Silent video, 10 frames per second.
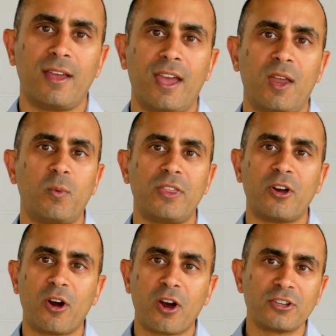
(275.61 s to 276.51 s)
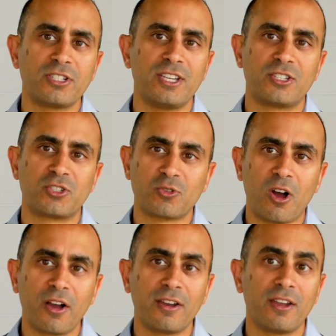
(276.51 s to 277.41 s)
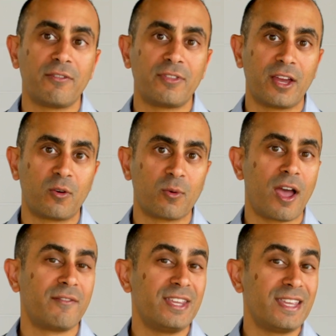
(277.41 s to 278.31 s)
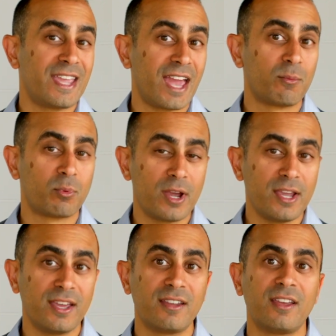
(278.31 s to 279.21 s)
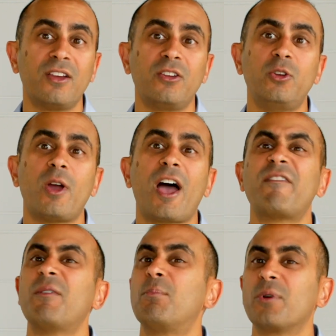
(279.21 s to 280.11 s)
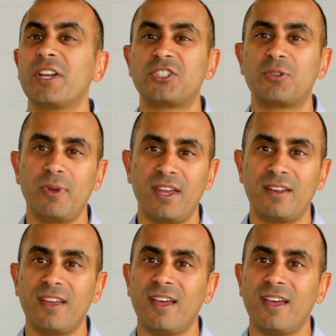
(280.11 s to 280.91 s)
And when the arch is strong enough that gravity can't break it, you have a bridged bin.